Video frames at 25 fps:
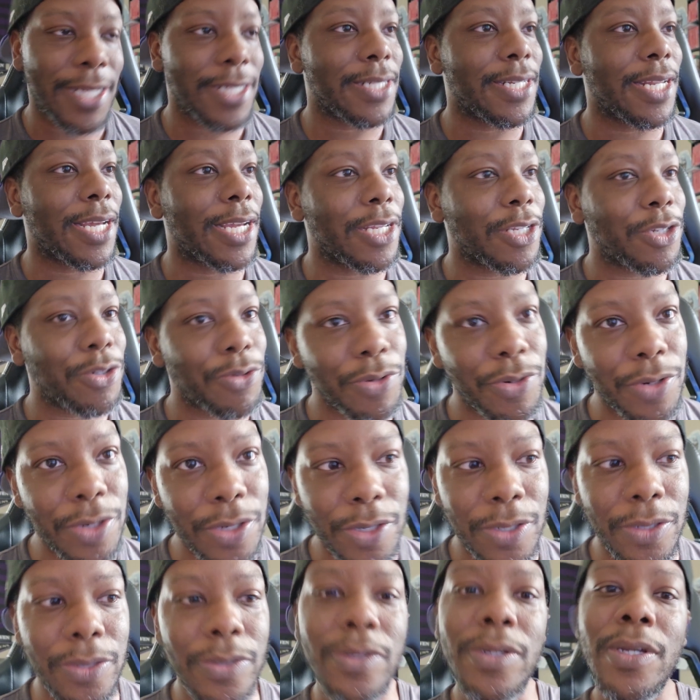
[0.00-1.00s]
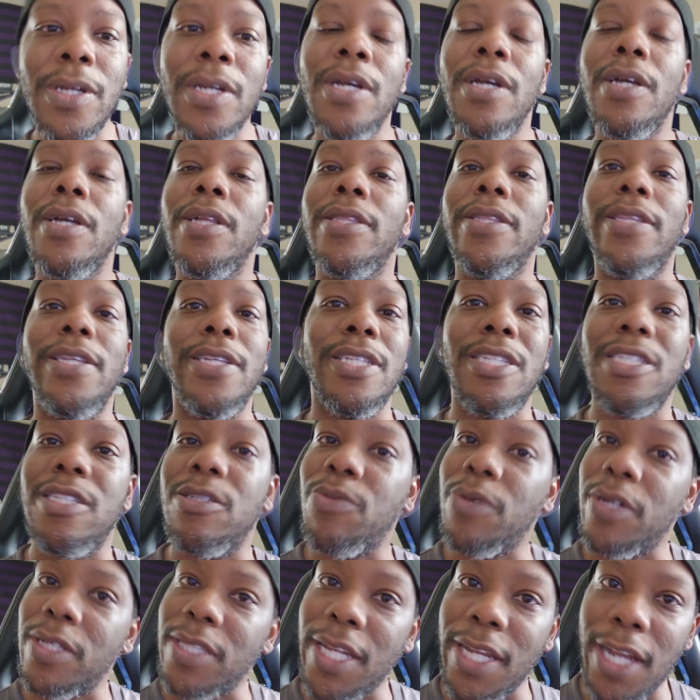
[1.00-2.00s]
that's not true,
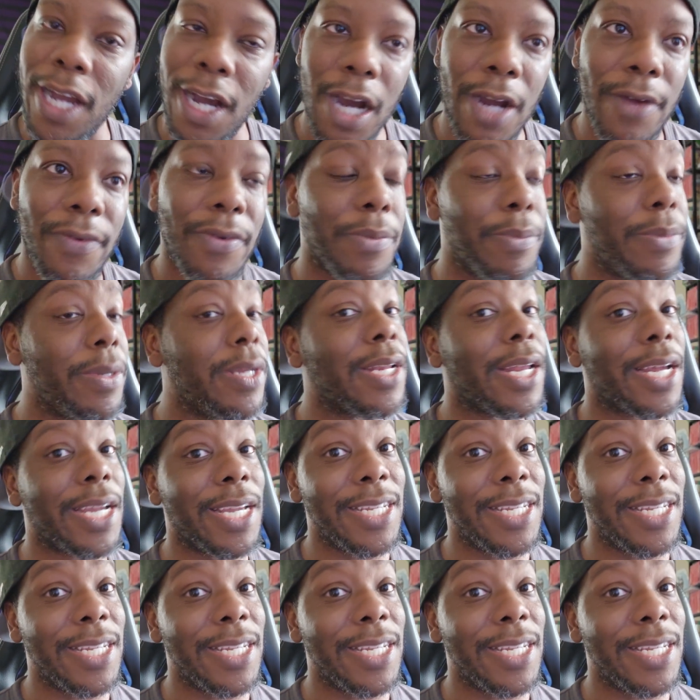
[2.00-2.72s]
this is what they offer me.